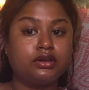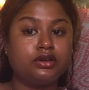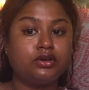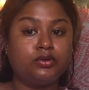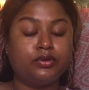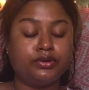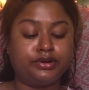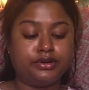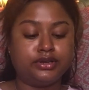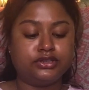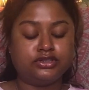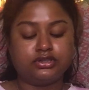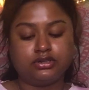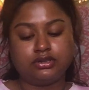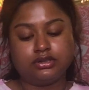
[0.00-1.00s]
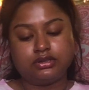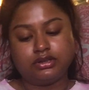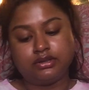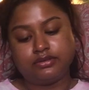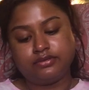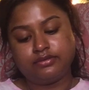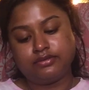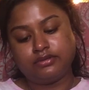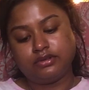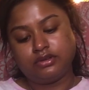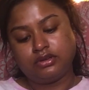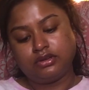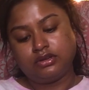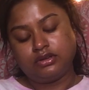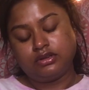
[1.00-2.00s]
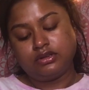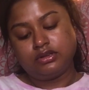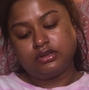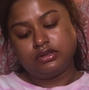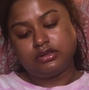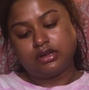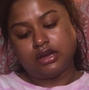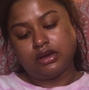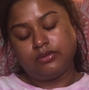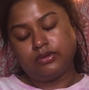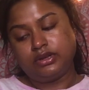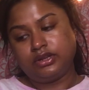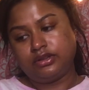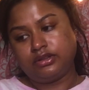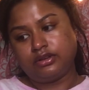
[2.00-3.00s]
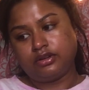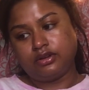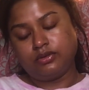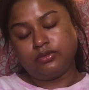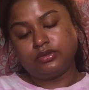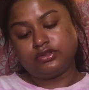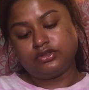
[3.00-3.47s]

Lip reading: coordination in your life. I would either go with